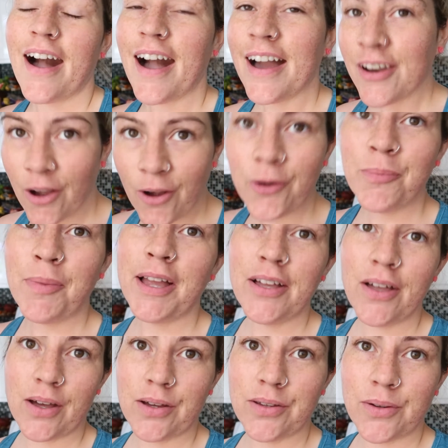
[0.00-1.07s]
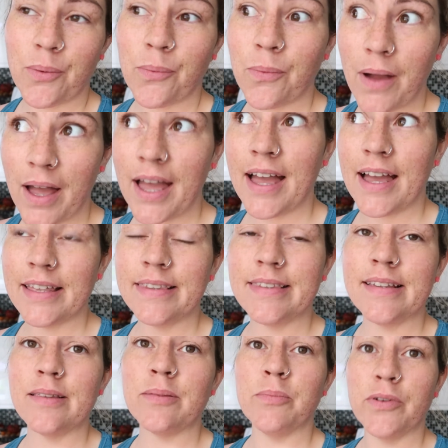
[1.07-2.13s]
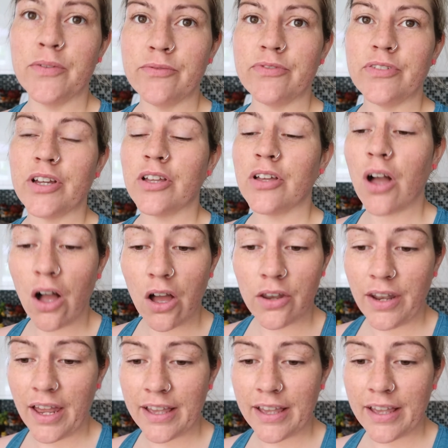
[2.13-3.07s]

and oh my god, where has this month gone?